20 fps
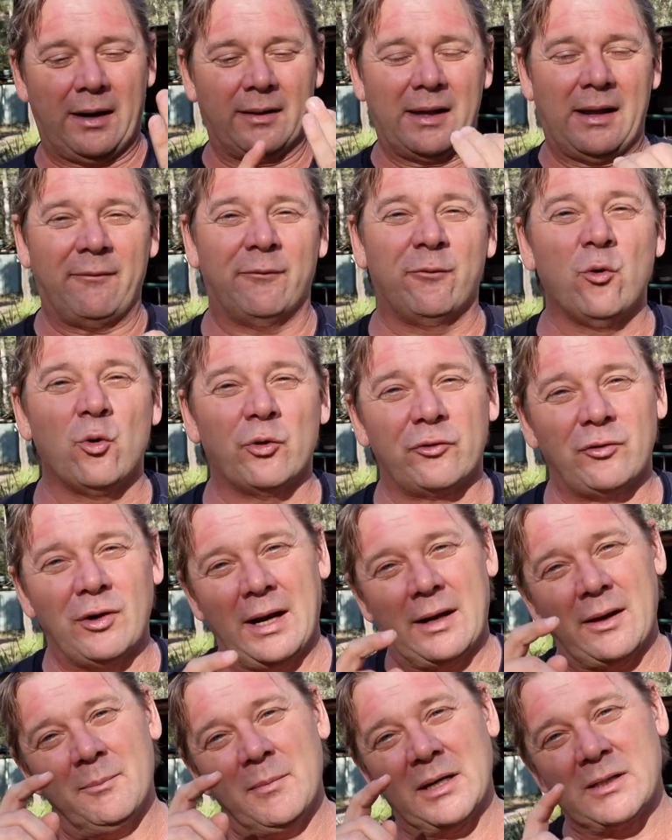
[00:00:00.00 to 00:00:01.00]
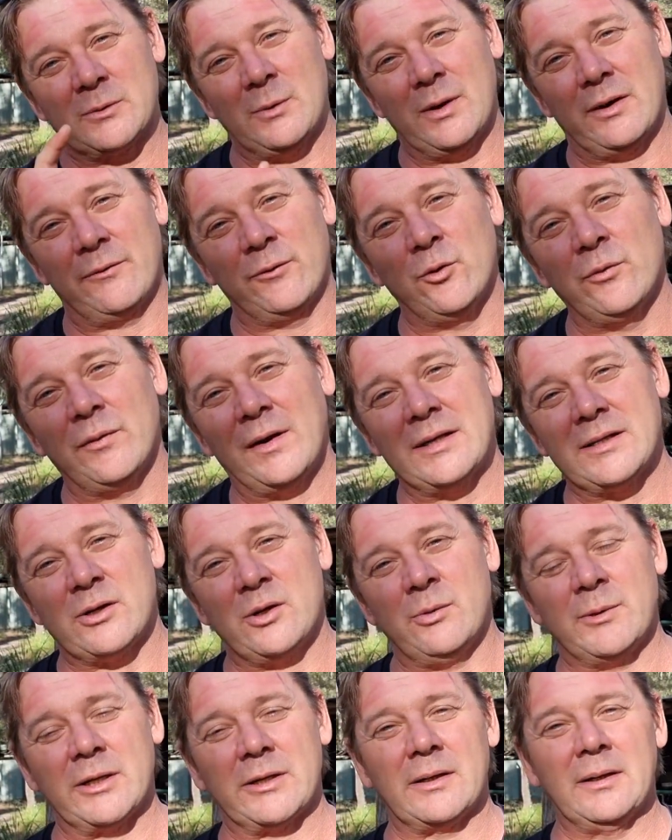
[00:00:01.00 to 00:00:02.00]
And that 4th track, you must wear a full face
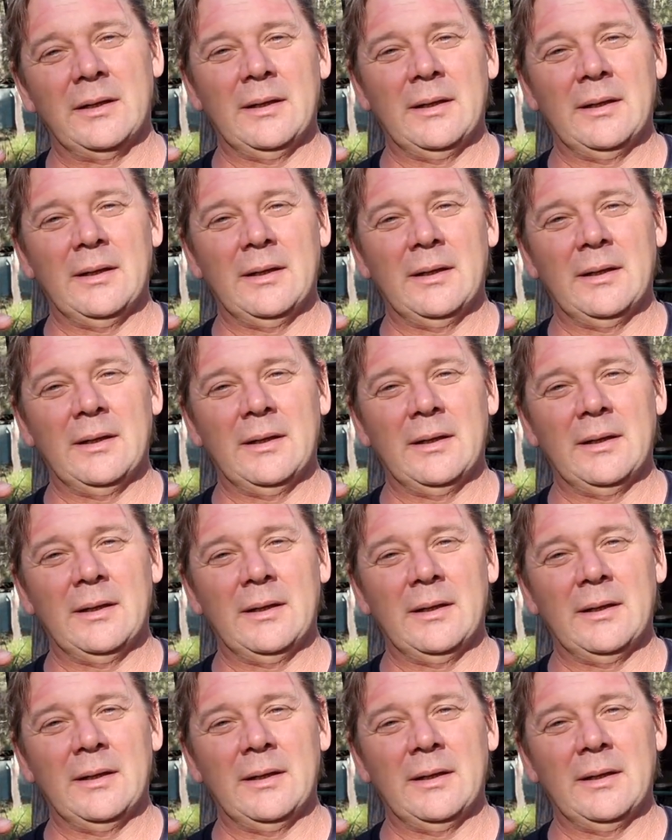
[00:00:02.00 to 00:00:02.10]
helmet.